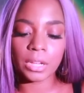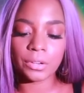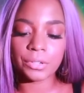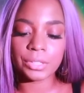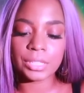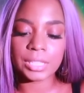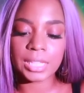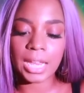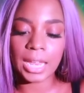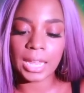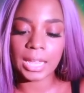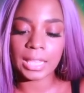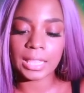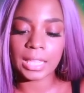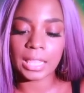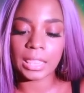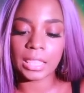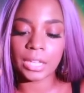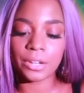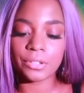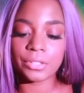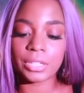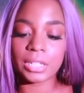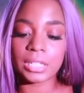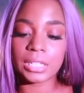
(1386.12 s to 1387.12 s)
they're saying that
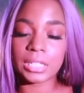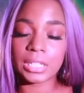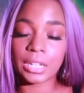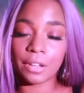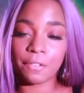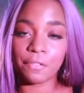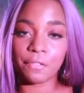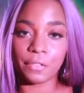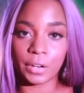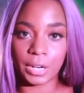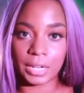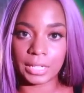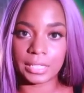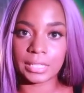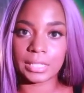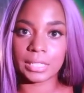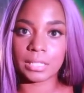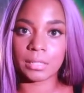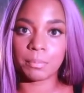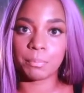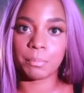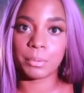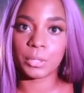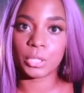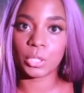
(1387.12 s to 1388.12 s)
there's a
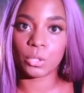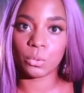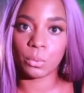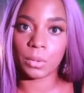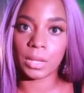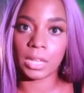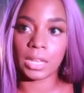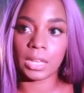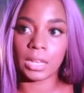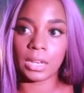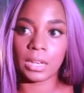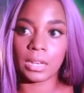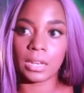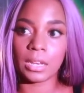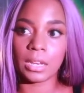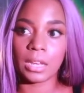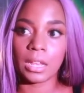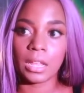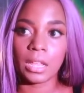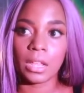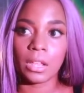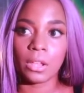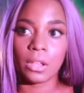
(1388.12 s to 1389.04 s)
difference between